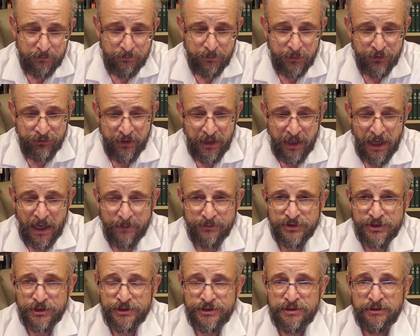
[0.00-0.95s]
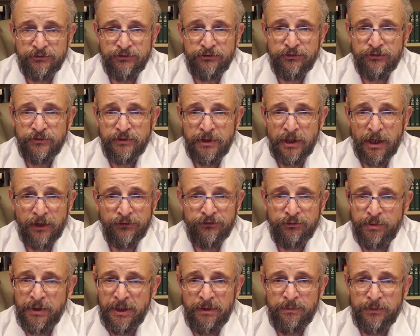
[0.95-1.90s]
But the absence of
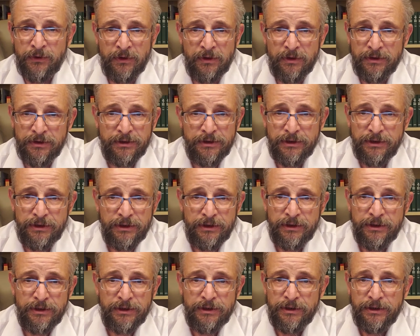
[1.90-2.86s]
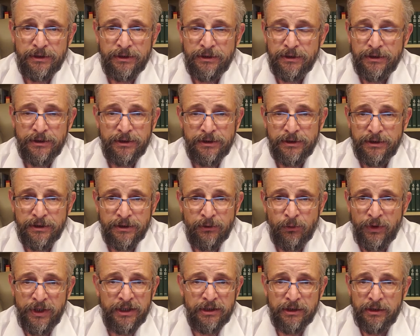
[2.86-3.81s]
God's people on a
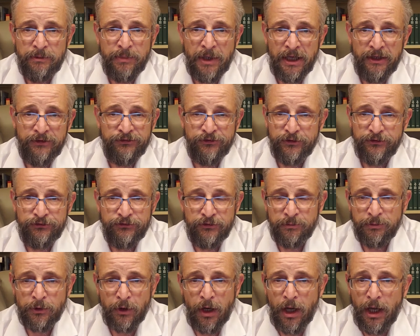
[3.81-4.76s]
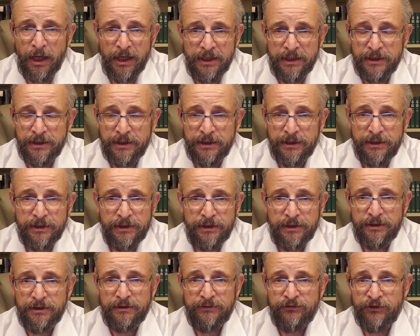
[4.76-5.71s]
weekly basis to pray
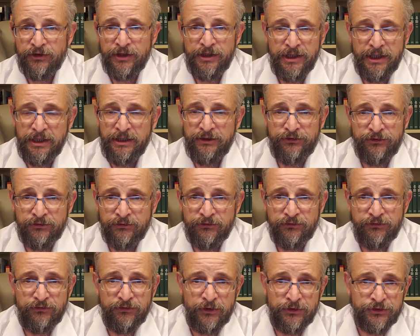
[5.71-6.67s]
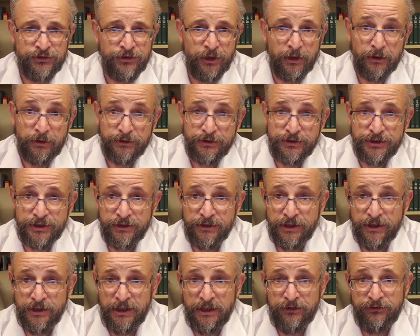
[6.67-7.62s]
for the needs of the church and
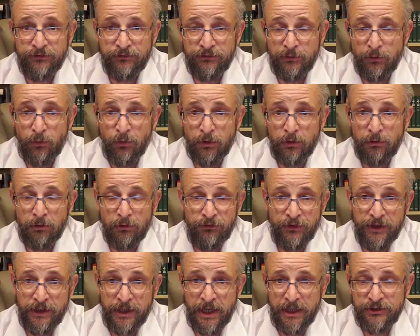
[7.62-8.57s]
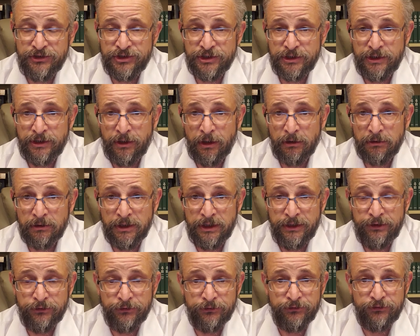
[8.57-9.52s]
the needs of the world, the nation, and our
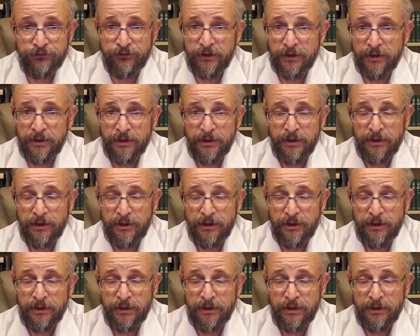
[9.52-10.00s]
leaders, and